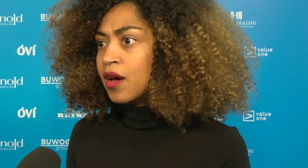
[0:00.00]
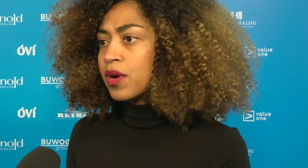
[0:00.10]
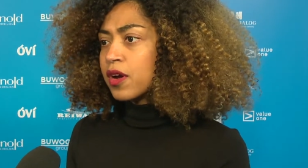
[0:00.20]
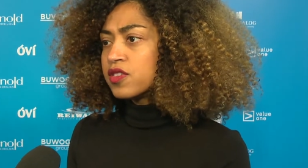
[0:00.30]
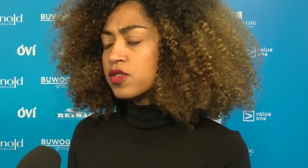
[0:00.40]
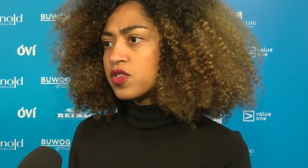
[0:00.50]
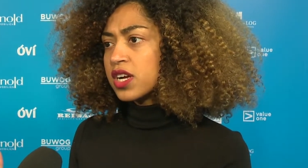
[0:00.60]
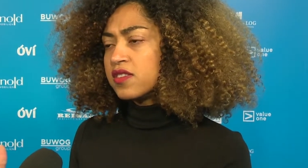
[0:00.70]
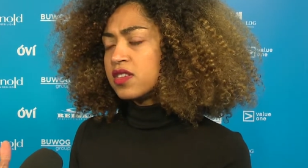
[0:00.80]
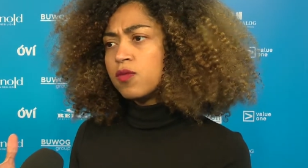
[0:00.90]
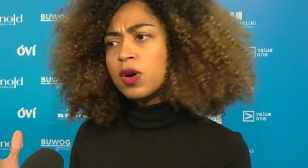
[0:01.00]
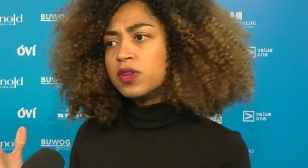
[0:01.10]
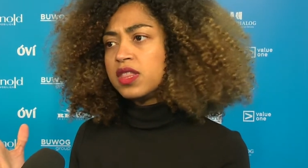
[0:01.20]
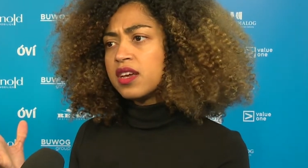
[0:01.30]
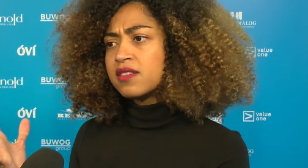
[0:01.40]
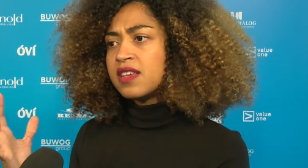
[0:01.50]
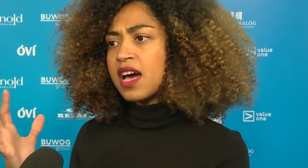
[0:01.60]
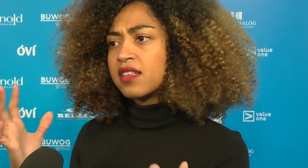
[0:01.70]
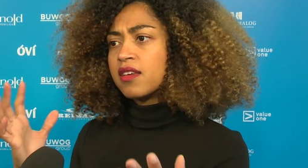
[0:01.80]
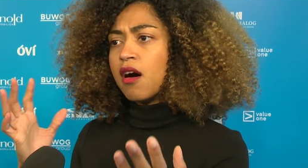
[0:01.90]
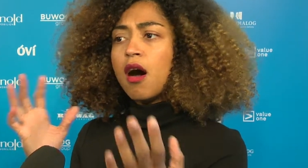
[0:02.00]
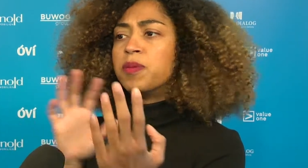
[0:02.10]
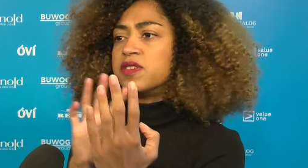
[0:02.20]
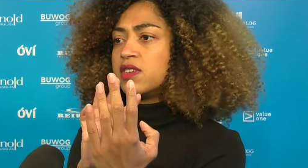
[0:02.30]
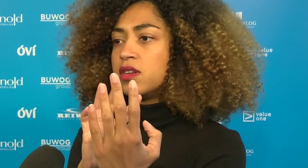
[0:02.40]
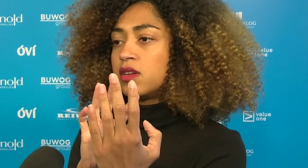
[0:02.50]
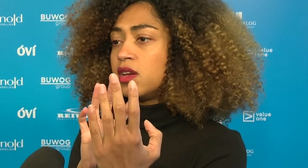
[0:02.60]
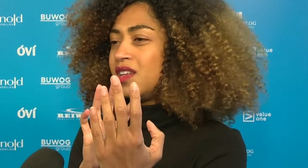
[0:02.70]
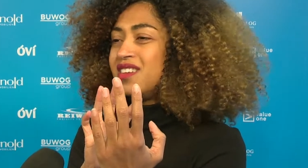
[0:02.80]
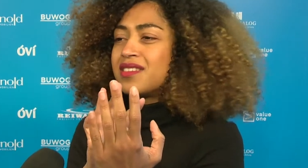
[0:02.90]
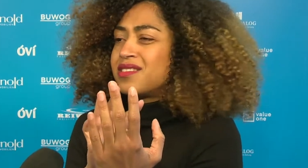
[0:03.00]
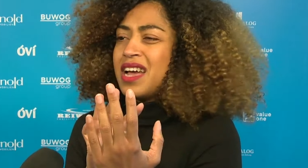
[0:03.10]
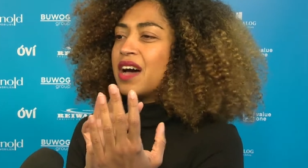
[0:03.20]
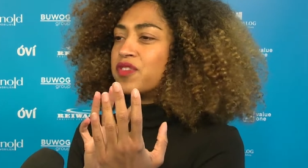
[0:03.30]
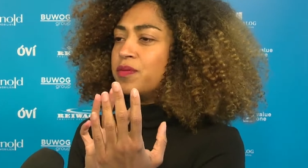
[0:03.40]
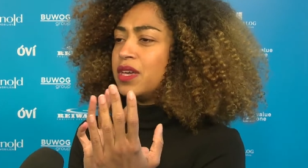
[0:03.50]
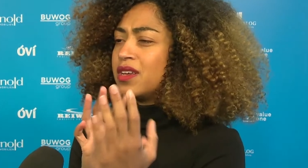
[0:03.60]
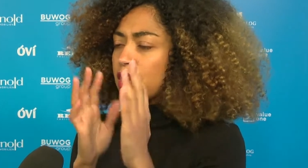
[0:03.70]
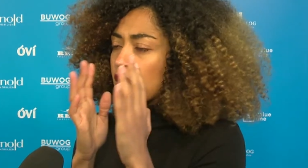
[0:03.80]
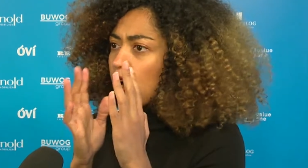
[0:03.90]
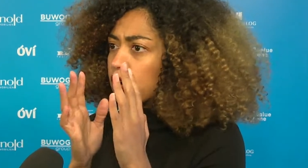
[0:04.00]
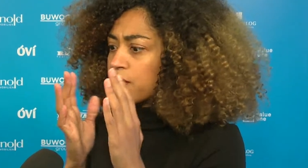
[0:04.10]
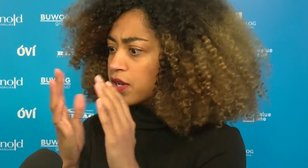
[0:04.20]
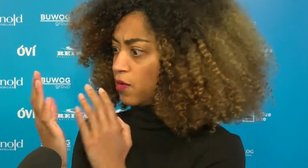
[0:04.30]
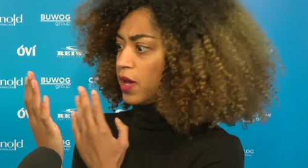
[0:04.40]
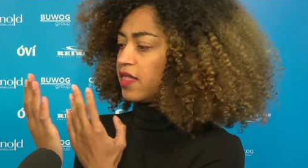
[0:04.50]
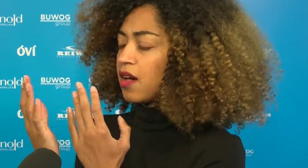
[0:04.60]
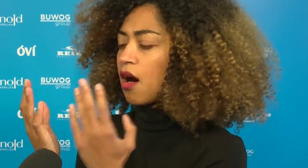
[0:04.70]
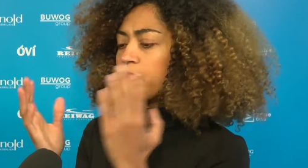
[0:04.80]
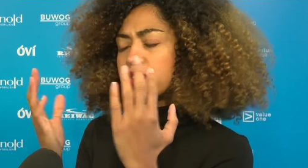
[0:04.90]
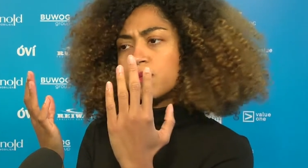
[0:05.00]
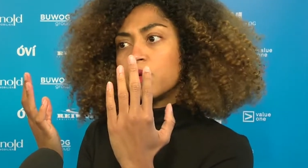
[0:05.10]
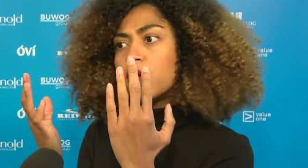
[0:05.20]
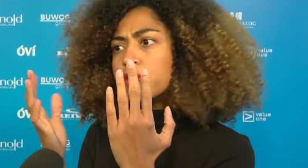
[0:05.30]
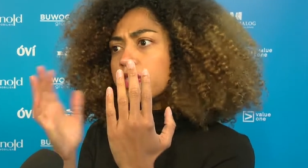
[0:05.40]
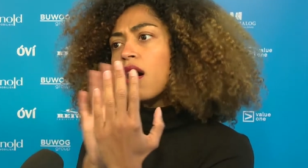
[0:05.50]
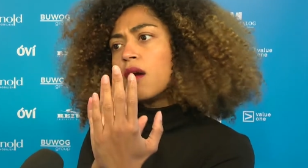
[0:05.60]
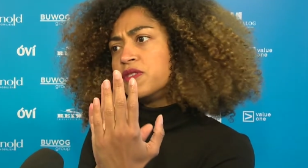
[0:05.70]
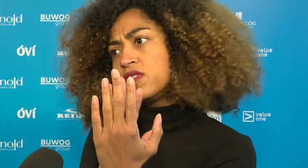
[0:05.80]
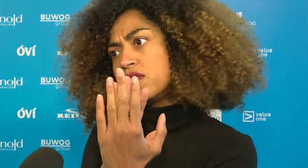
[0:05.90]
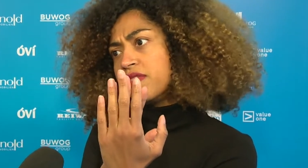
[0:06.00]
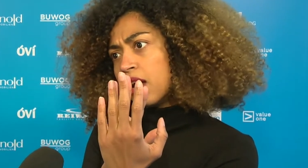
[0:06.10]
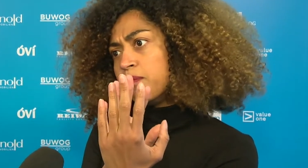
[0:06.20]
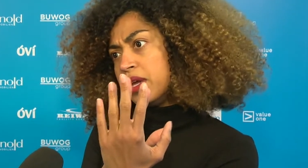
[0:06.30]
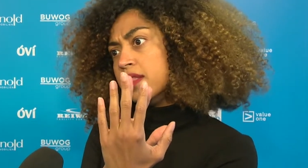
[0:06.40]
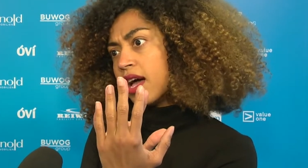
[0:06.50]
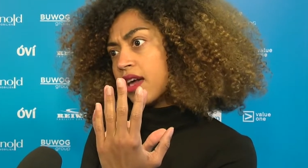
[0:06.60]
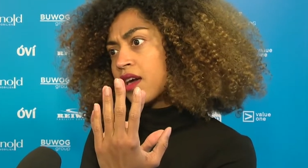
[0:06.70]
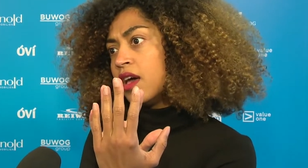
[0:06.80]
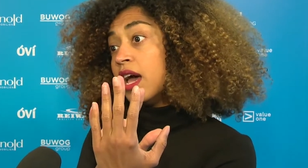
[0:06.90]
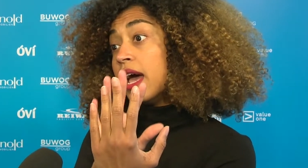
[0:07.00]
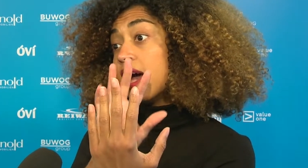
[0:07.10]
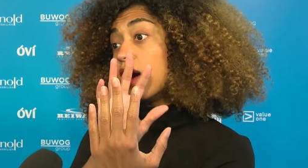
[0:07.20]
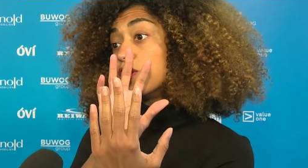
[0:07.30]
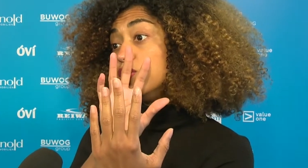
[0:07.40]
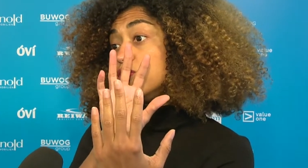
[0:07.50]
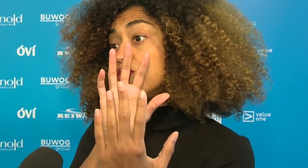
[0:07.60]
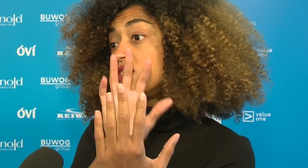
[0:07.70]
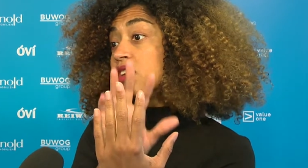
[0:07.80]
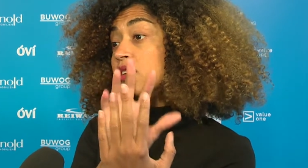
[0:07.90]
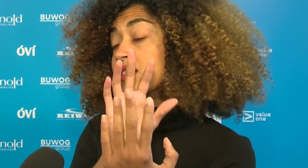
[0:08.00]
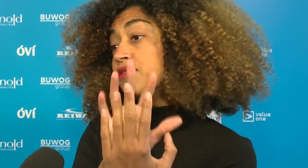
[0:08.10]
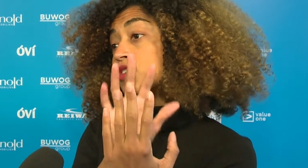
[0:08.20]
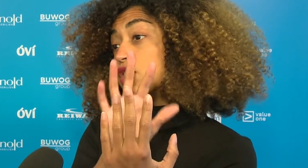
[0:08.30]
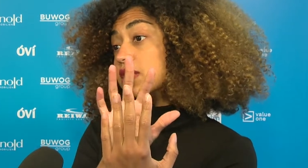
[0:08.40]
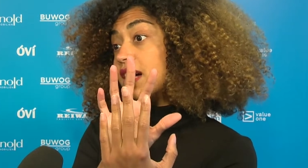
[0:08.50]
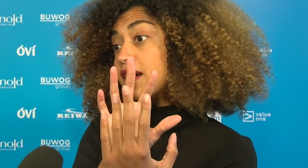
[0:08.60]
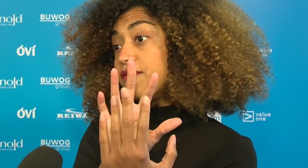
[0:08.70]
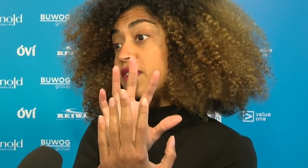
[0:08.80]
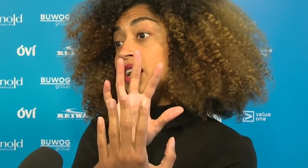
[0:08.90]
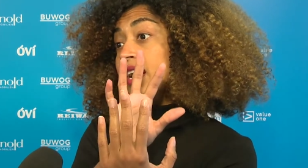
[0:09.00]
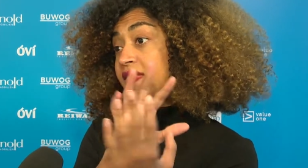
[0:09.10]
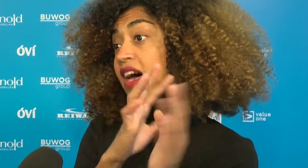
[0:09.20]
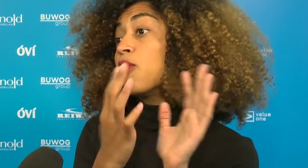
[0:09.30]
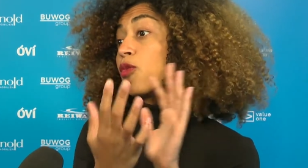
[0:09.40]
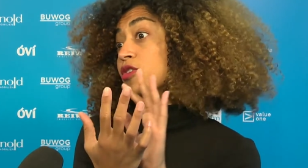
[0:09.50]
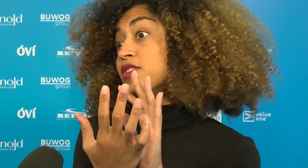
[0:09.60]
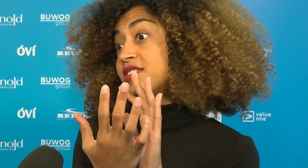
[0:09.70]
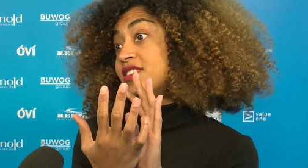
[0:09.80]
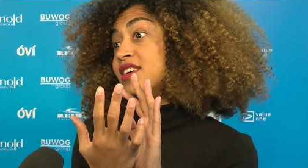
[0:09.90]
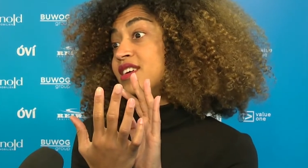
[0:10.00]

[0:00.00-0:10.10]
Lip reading: But also try to see what would the exact opposite, and it doesn't have to be in a concrete way the opposite, but what would the opposite of that be like? And how could you still live a good life in that world?